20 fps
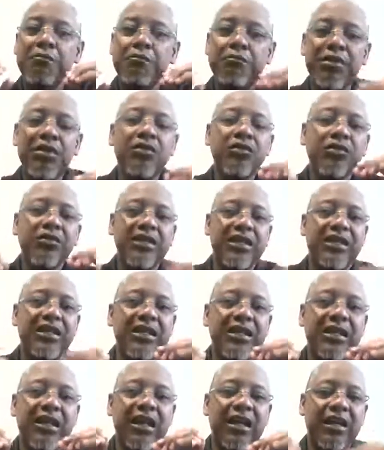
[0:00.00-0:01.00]
built
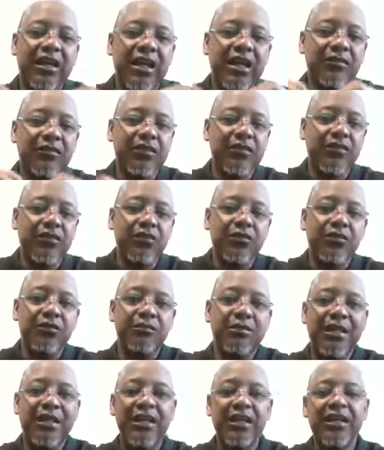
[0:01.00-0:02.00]
in a life insurance
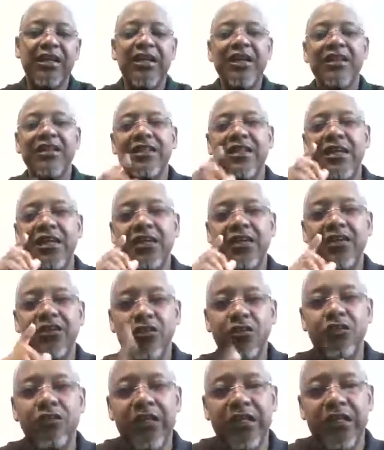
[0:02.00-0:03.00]
plan that
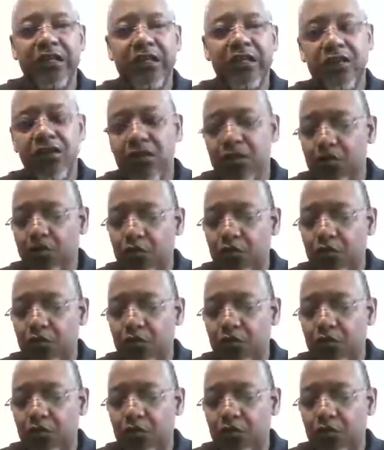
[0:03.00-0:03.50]
you need.